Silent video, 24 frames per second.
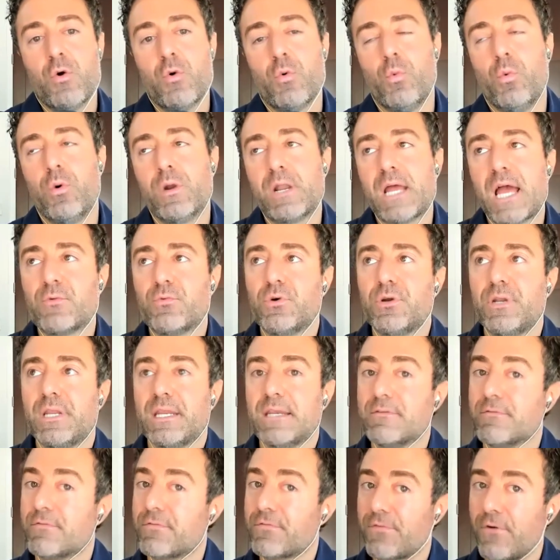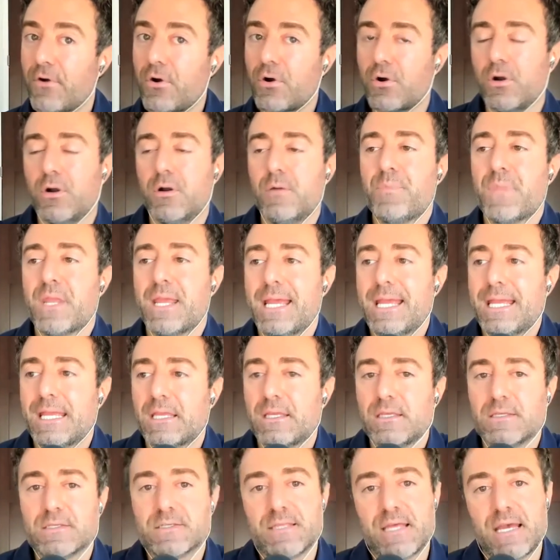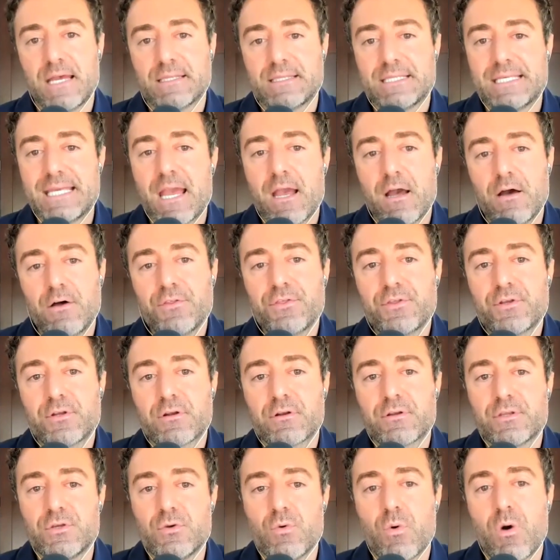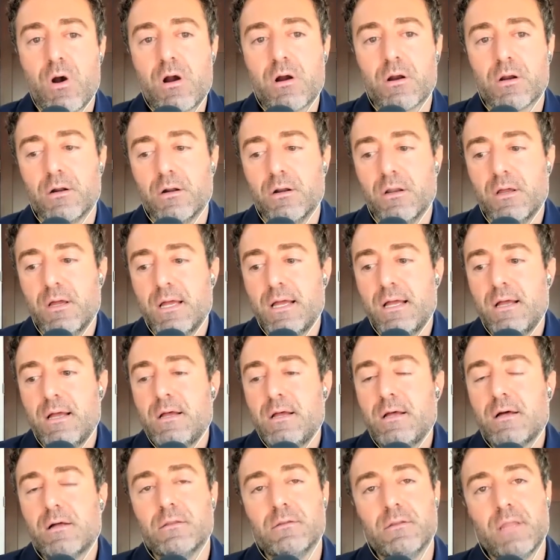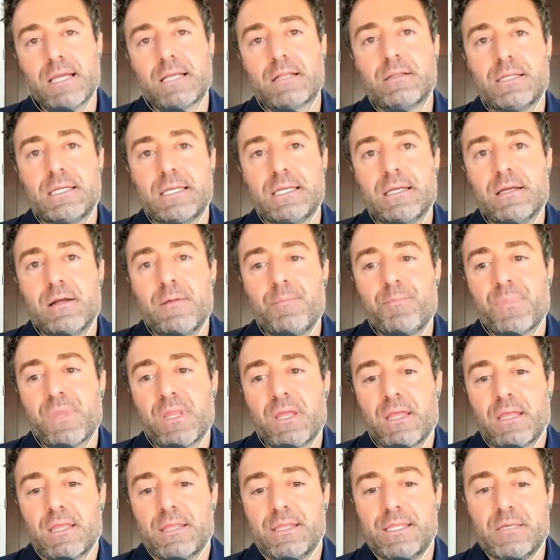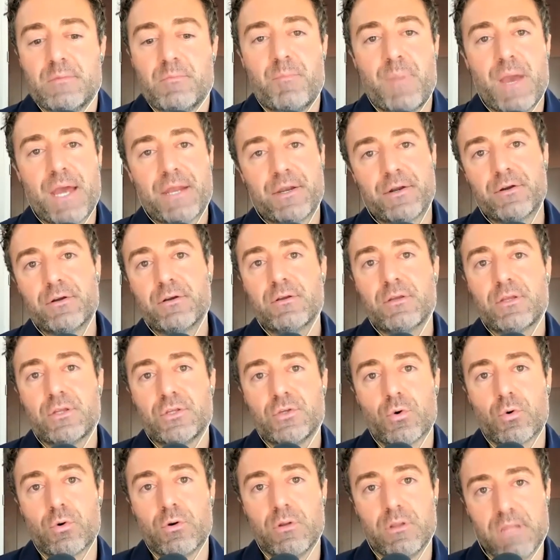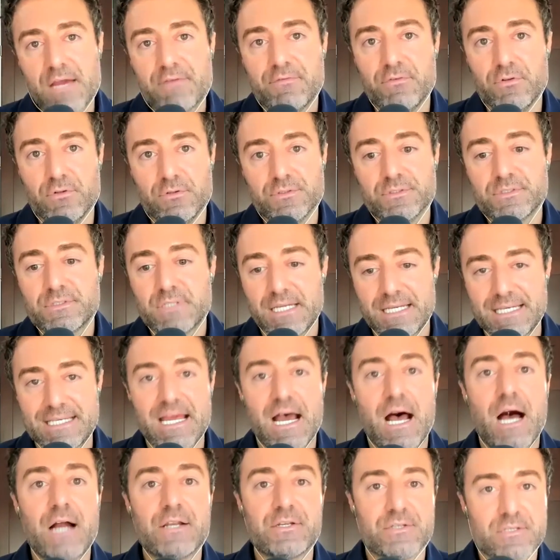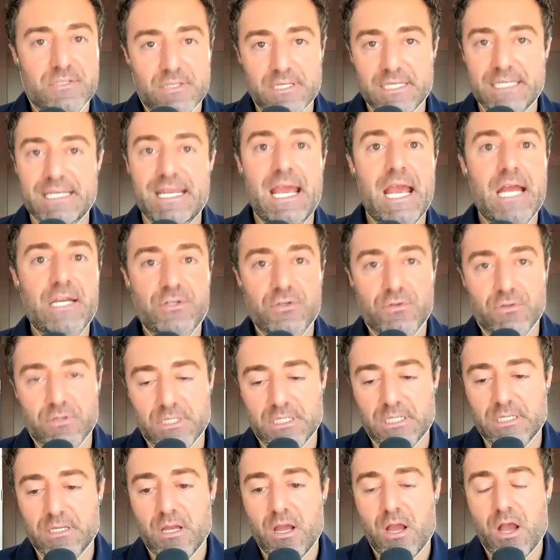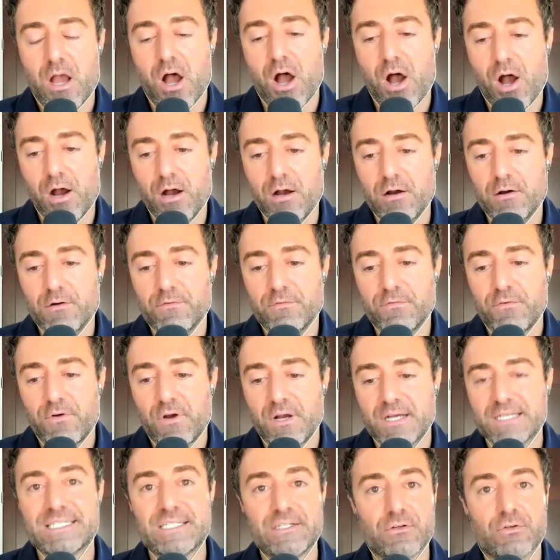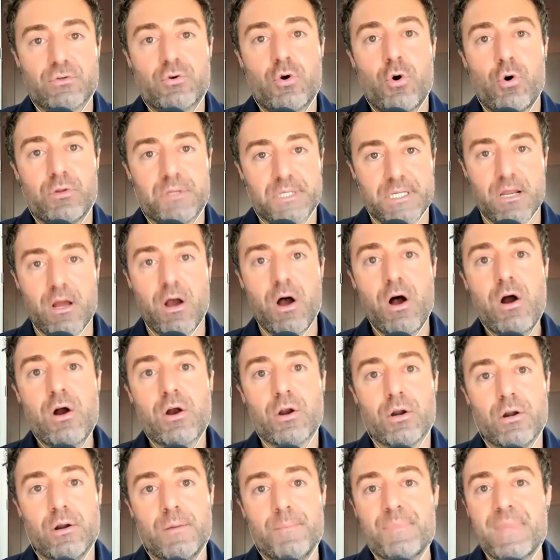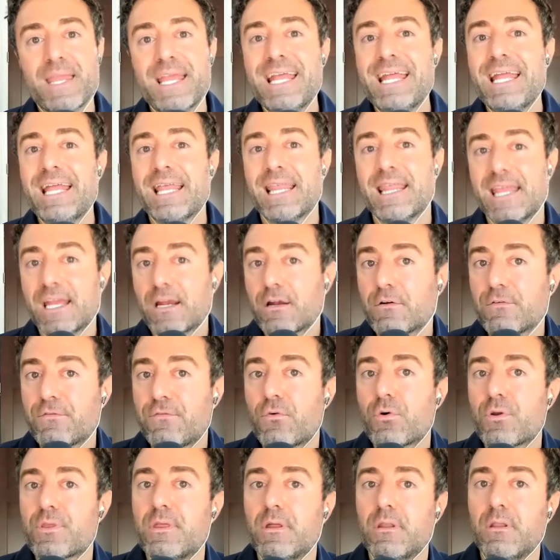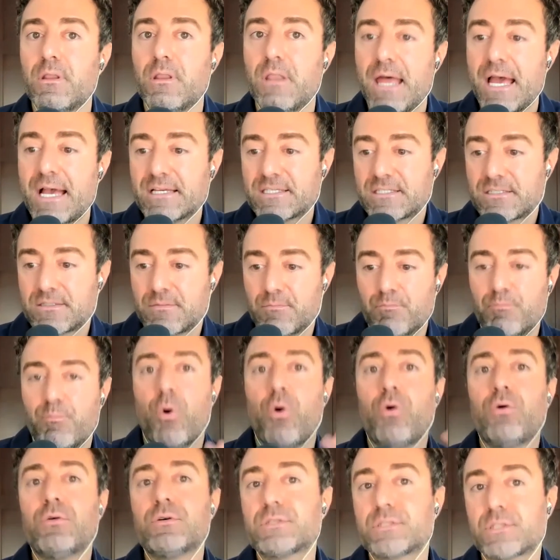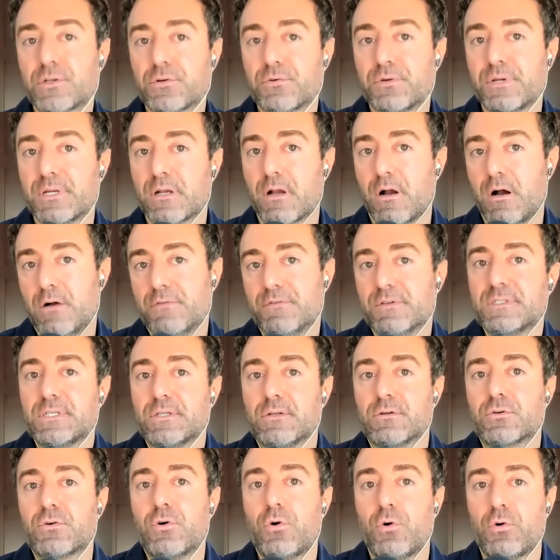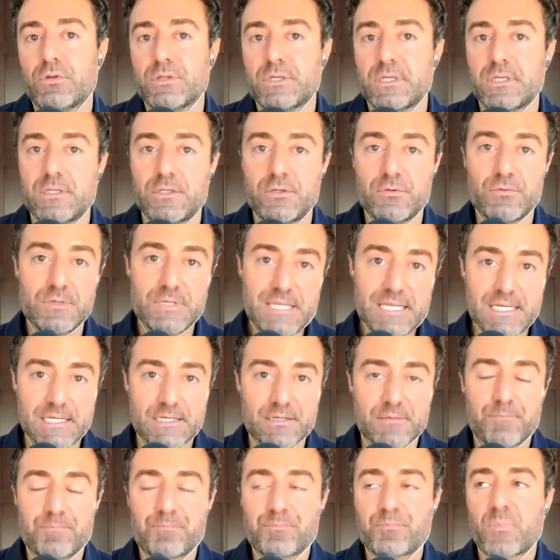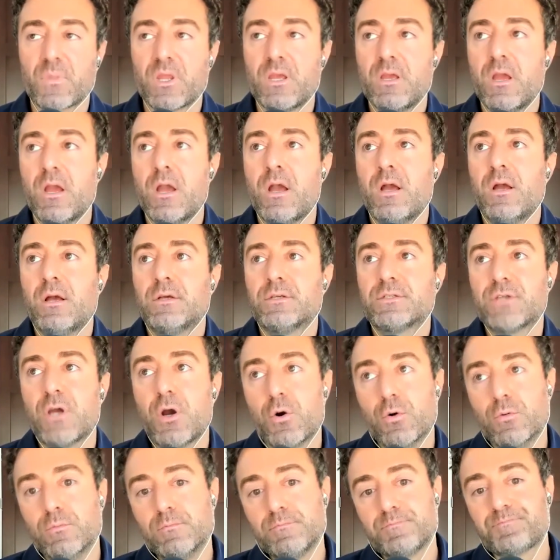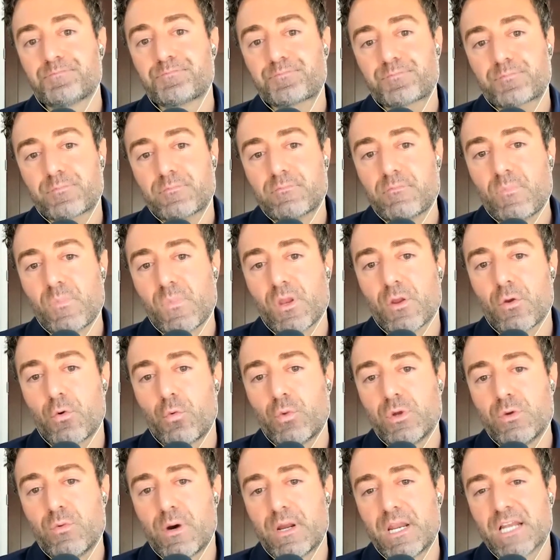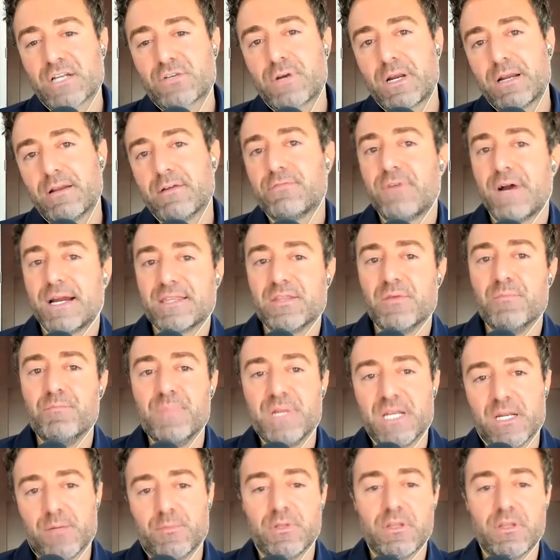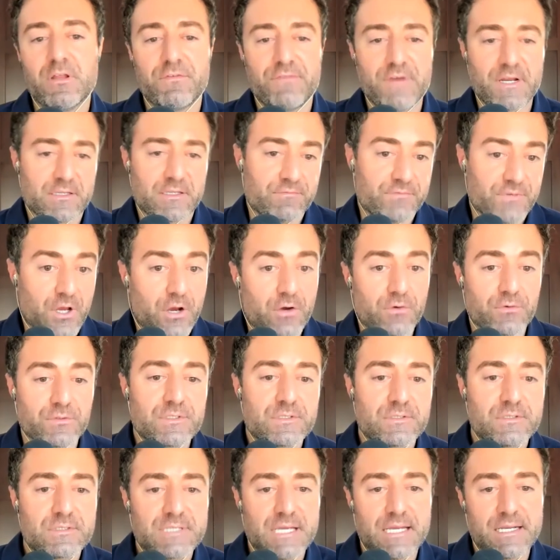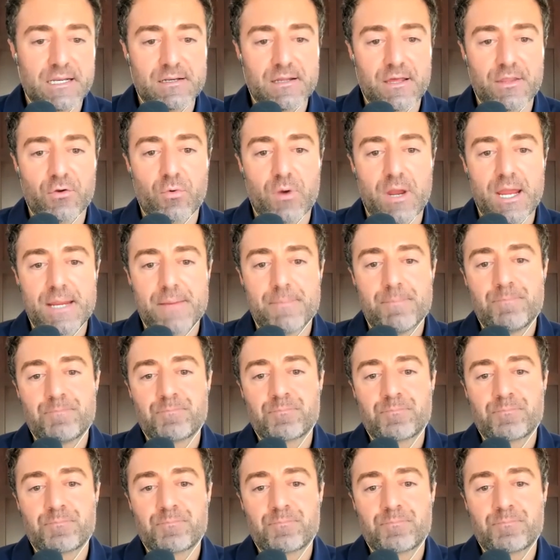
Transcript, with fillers: What I would infer is that the healthier you are, likely the better your levels endogenously, naturally, of acetylcholine are, therefore the less bolstering of acetylcholine you need. So we want to try to find the minimal effective dose, said another way.